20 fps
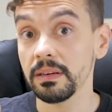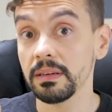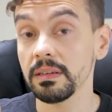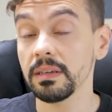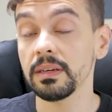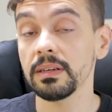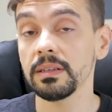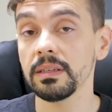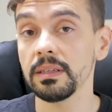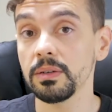
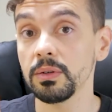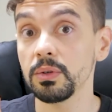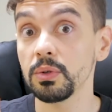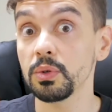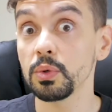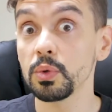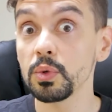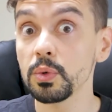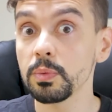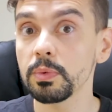Seriously,
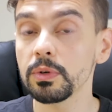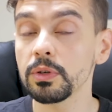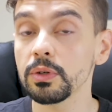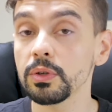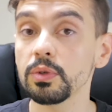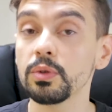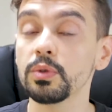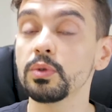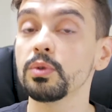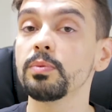super,
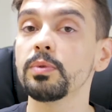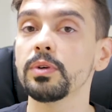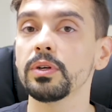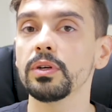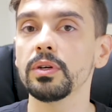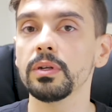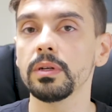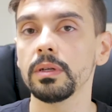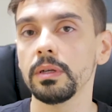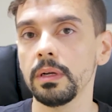super
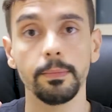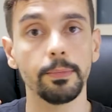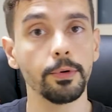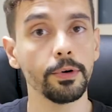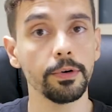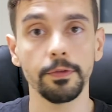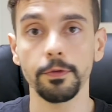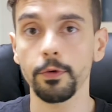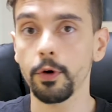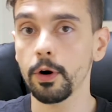good.
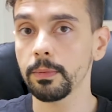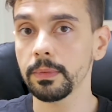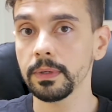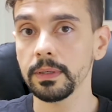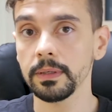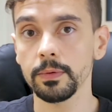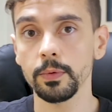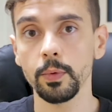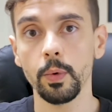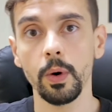
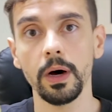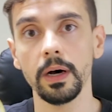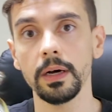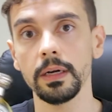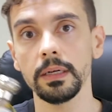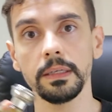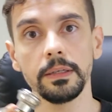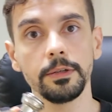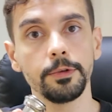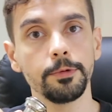
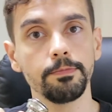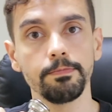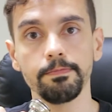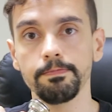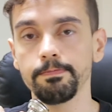Performance-wise,